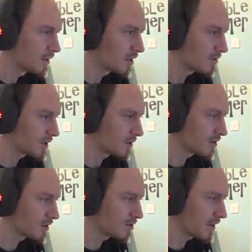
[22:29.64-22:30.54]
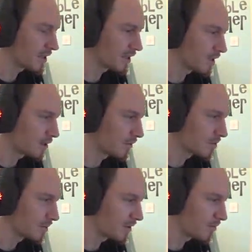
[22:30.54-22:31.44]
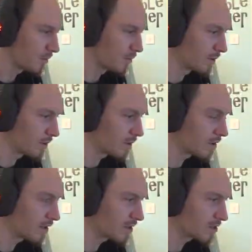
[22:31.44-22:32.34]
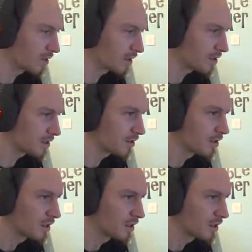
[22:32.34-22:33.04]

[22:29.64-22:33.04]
So the train can go comfortably through Rhywgoch, that's not an issue.